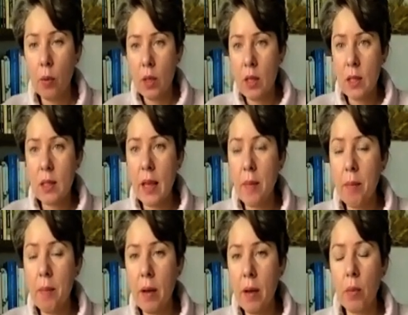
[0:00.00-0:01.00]
for this
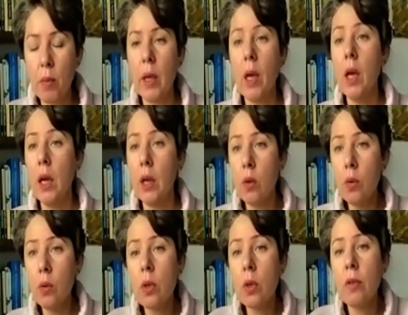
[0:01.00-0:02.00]
same pathway.
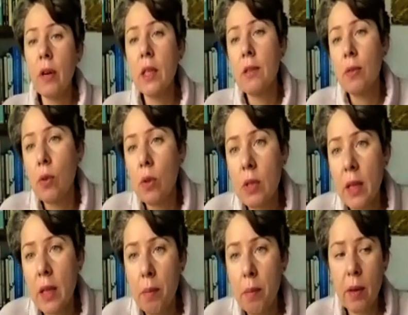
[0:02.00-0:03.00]
And also it fights for the
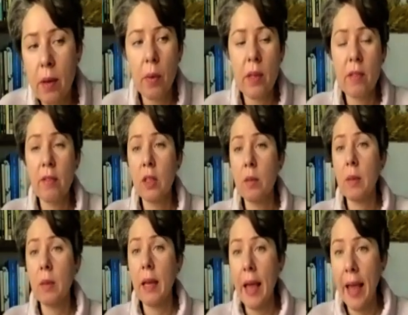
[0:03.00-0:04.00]
same pathway as
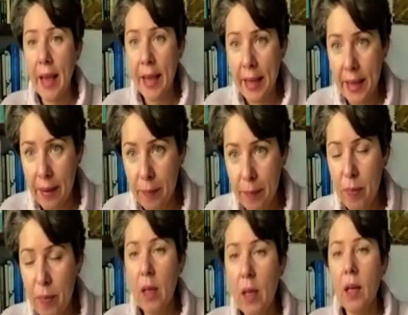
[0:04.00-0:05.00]
vitamin A.
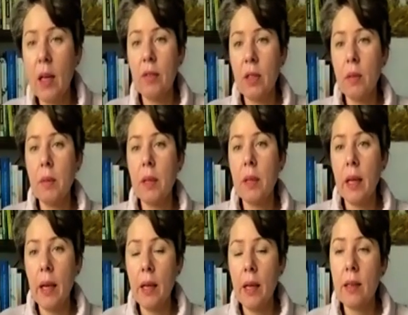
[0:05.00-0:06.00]
And vitamin
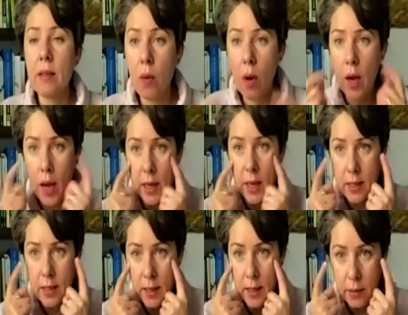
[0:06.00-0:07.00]
A is our
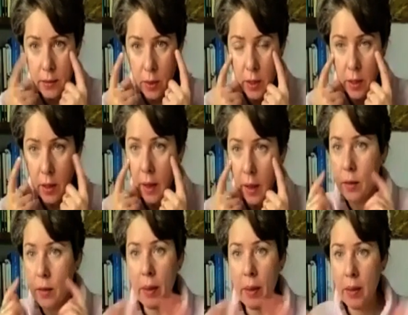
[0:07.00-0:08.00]
eyesight, okay,
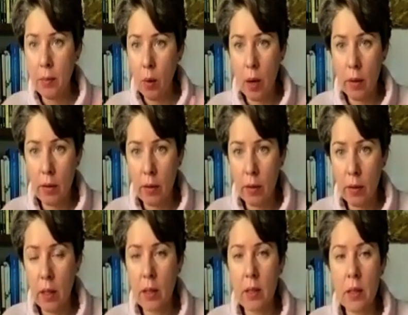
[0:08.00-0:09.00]
and many more other
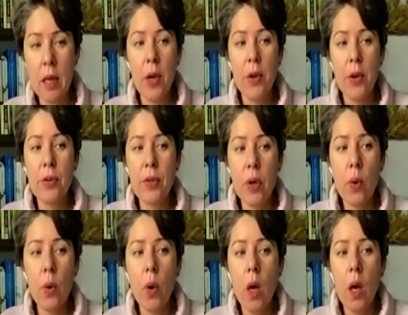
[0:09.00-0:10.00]
things.
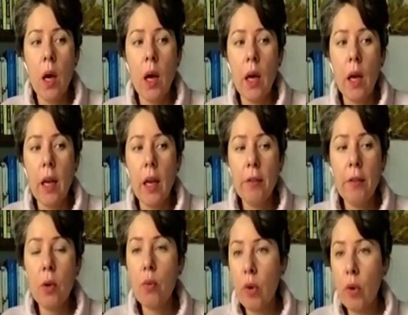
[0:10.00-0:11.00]
So if
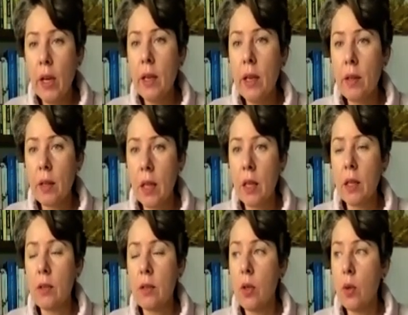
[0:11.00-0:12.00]
you really
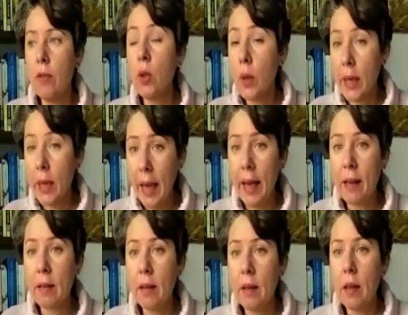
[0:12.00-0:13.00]
think, so if you
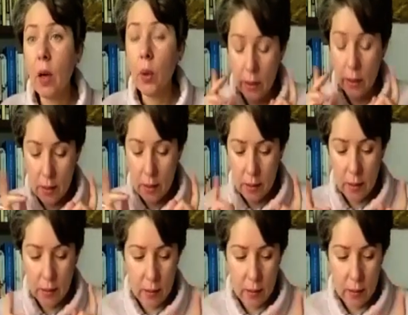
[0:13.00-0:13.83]
can, okay, there's